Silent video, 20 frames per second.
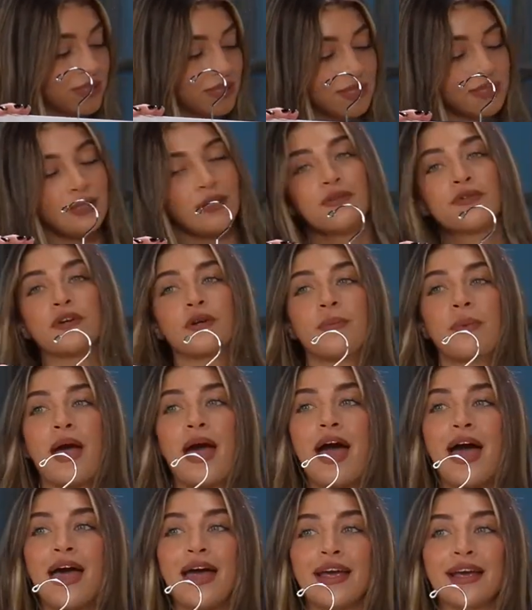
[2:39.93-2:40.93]
silver
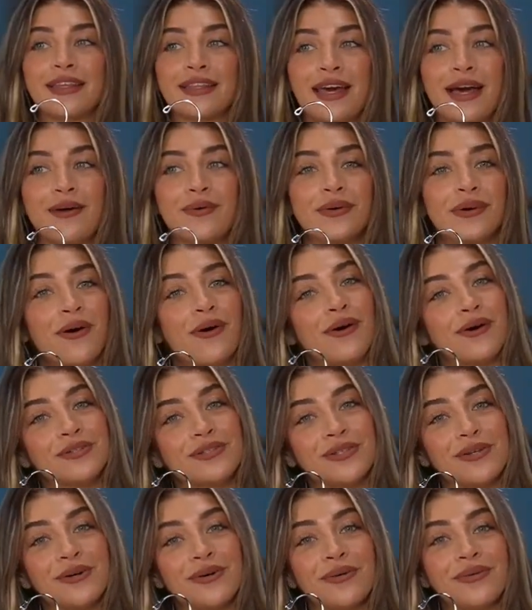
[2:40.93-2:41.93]
bag that would
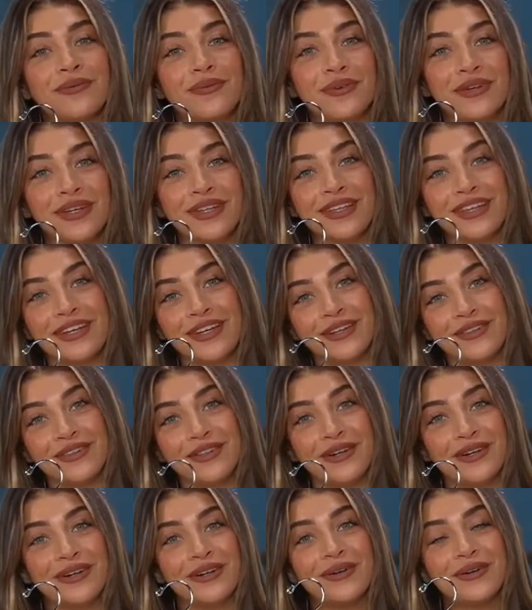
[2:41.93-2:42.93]
also really
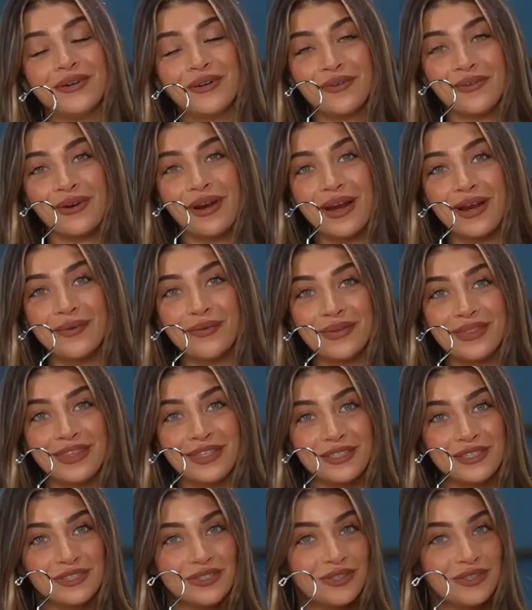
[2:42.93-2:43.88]
look great with this